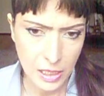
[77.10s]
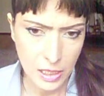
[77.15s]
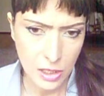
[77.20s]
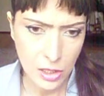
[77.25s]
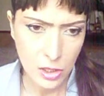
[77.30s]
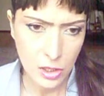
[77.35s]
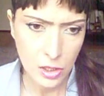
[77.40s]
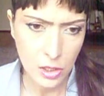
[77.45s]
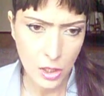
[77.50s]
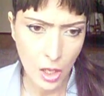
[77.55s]

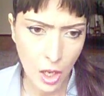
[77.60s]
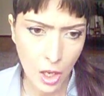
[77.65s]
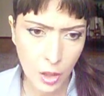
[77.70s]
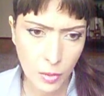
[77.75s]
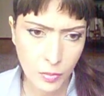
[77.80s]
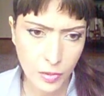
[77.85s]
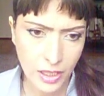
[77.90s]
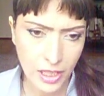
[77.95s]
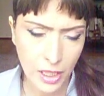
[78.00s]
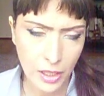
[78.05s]

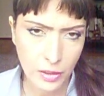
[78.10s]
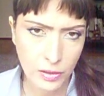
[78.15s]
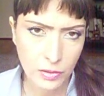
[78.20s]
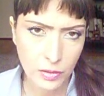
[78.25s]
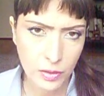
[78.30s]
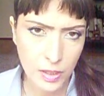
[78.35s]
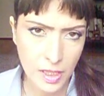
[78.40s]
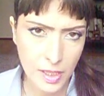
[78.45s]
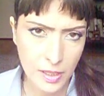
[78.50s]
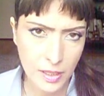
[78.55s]
some
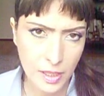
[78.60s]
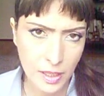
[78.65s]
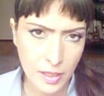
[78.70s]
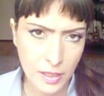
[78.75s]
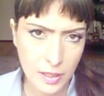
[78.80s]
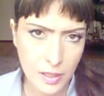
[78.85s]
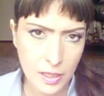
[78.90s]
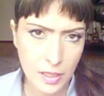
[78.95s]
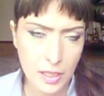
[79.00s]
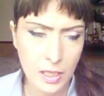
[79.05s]

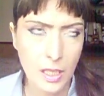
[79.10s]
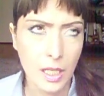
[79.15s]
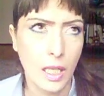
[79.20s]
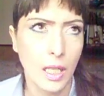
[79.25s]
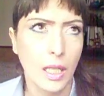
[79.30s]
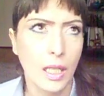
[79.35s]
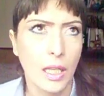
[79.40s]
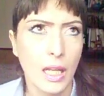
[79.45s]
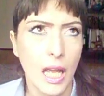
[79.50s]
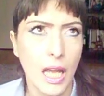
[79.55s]
characteristics
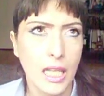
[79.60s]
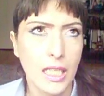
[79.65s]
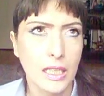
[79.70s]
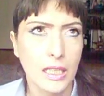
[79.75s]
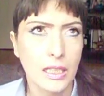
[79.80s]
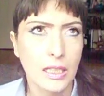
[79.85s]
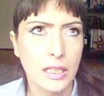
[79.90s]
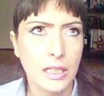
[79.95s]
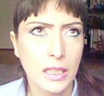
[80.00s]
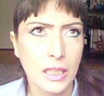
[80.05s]

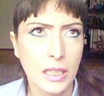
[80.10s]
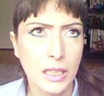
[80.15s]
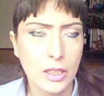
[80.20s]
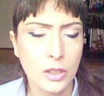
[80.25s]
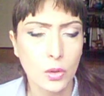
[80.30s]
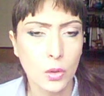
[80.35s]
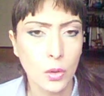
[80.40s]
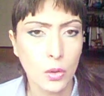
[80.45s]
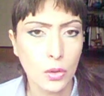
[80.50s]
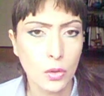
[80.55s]
like
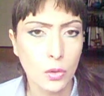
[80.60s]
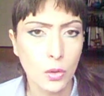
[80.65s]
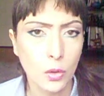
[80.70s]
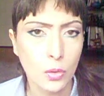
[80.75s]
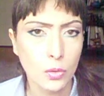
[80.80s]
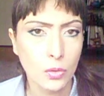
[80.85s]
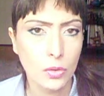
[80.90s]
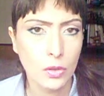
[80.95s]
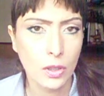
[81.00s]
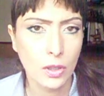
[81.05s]
north
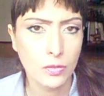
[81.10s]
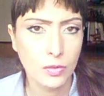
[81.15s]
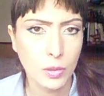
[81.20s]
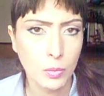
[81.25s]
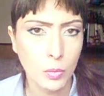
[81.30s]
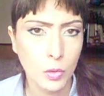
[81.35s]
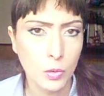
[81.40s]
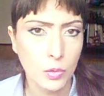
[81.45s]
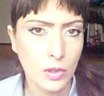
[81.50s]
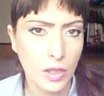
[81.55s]
node of the
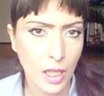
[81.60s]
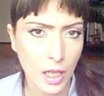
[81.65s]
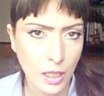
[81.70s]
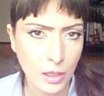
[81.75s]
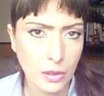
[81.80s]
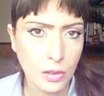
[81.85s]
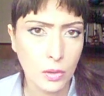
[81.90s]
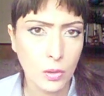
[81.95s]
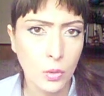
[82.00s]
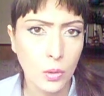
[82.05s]
moon
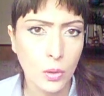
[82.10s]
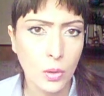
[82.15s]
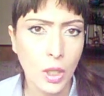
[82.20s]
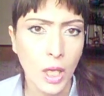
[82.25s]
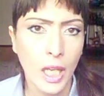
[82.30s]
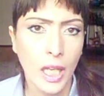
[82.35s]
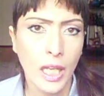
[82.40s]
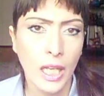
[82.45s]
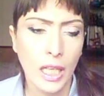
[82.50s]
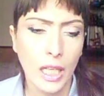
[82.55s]
Rahu.
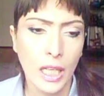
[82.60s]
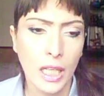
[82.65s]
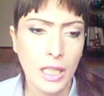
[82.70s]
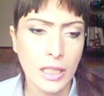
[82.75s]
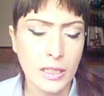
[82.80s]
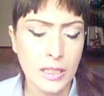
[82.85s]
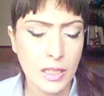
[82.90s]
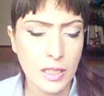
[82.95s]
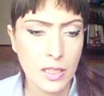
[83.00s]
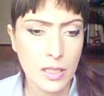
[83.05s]

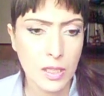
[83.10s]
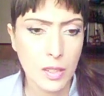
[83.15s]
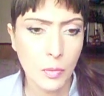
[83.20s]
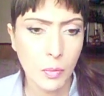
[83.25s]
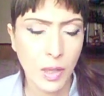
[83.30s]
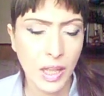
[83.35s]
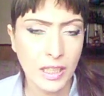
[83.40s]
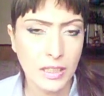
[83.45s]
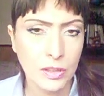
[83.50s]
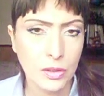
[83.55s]
This is the
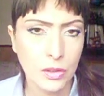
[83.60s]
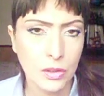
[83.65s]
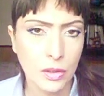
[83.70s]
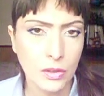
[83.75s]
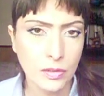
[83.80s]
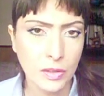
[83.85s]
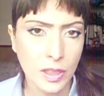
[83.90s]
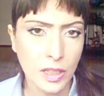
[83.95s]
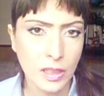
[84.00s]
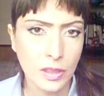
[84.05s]
planet
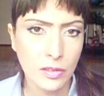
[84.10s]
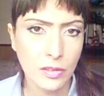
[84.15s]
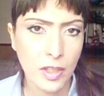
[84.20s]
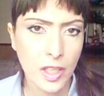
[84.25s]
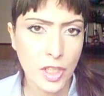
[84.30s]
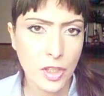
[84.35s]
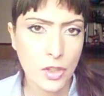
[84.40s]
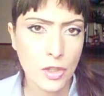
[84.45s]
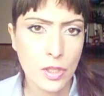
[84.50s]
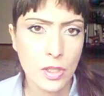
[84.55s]
of
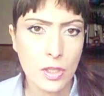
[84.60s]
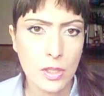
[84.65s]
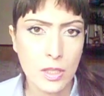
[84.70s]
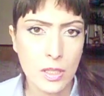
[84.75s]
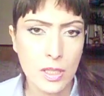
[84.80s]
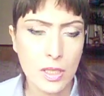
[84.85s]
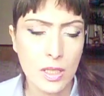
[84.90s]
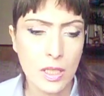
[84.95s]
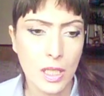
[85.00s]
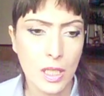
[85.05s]

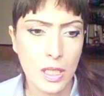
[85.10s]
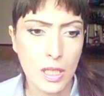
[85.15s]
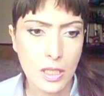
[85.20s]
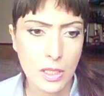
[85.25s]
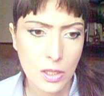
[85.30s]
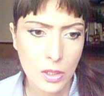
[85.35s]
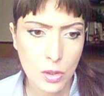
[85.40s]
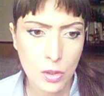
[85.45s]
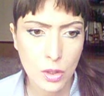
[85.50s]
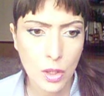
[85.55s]
innovations.
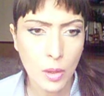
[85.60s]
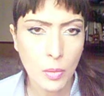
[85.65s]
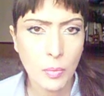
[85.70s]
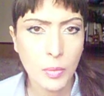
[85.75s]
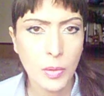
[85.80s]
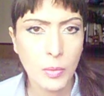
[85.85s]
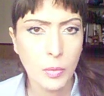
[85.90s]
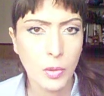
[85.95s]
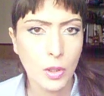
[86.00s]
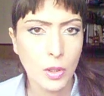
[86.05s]
Some
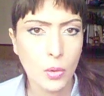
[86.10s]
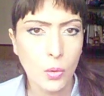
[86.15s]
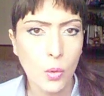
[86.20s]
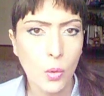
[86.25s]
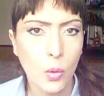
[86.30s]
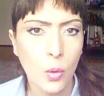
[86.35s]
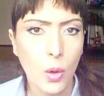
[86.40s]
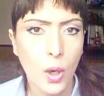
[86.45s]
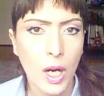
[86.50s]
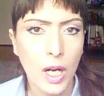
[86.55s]
people
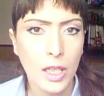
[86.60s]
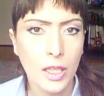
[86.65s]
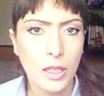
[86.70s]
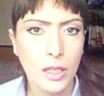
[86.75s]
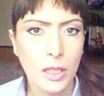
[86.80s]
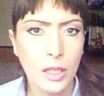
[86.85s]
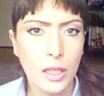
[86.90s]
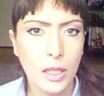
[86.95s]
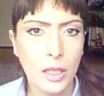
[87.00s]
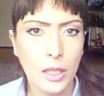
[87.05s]
who
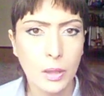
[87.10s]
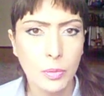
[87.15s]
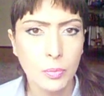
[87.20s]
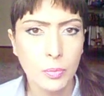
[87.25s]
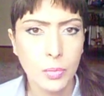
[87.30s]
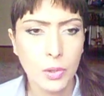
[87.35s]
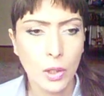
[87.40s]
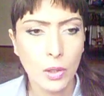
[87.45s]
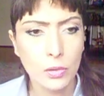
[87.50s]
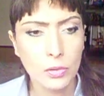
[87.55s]
are
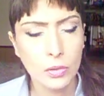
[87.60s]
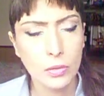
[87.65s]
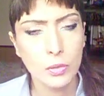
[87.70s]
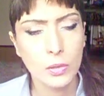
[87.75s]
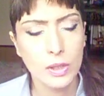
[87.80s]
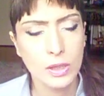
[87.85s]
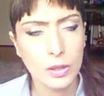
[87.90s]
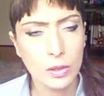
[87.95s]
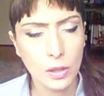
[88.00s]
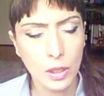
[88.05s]
prone
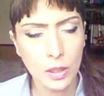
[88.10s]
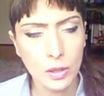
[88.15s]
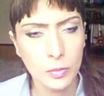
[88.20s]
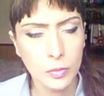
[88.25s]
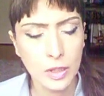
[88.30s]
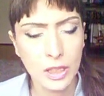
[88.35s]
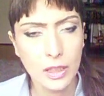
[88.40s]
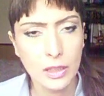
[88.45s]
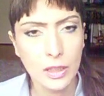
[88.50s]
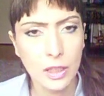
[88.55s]
to
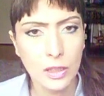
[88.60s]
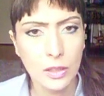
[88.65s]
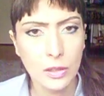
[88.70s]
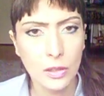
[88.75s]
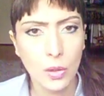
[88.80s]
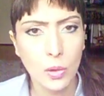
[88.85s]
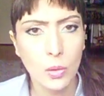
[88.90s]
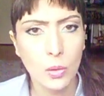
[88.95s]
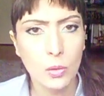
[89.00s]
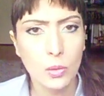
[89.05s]
astronomy, they
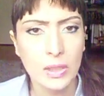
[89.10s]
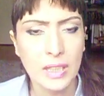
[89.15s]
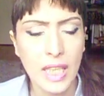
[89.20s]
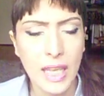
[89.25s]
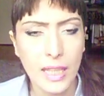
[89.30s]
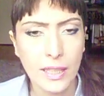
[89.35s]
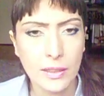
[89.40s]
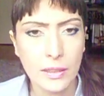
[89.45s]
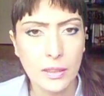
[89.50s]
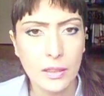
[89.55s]
know
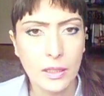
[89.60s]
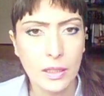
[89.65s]
that